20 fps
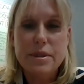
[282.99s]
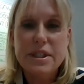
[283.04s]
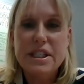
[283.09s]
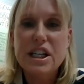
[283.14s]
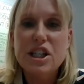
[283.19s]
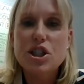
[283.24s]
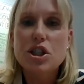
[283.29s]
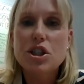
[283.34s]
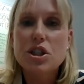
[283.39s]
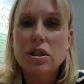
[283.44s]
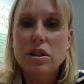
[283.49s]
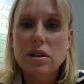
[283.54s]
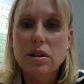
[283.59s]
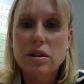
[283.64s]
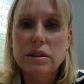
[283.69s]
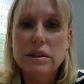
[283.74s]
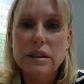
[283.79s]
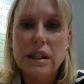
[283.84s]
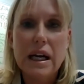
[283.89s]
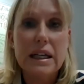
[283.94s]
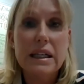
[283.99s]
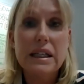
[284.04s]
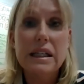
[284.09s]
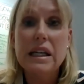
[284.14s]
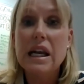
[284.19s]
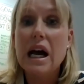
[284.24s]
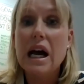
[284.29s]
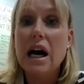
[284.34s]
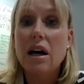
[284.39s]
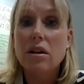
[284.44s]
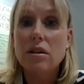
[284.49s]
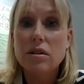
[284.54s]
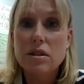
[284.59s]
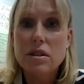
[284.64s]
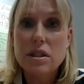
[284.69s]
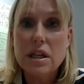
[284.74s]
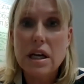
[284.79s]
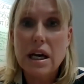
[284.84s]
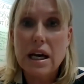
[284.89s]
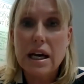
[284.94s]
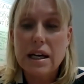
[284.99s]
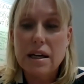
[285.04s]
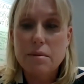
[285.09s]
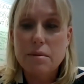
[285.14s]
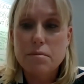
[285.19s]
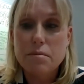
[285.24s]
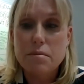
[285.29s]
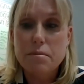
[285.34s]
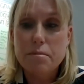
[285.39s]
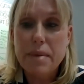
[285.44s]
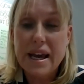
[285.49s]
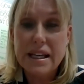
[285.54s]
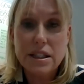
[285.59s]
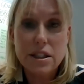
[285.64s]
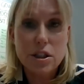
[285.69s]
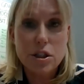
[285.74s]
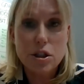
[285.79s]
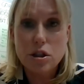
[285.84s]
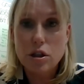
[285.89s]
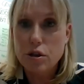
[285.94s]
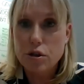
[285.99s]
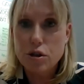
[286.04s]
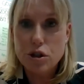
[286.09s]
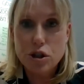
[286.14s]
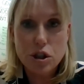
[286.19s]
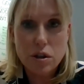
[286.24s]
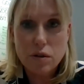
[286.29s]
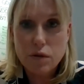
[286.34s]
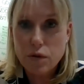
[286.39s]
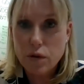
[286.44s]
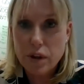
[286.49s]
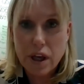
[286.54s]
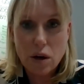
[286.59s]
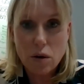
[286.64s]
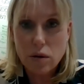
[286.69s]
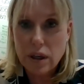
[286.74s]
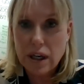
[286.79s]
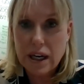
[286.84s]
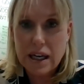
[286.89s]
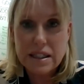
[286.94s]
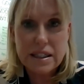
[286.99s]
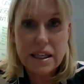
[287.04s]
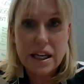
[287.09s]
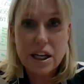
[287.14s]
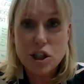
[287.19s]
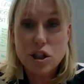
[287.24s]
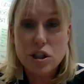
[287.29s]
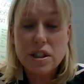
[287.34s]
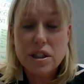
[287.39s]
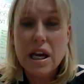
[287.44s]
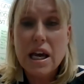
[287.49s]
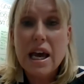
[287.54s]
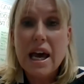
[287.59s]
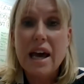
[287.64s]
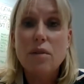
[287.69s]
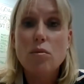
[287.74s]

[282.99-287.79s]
digital cloud-based solution for their organizations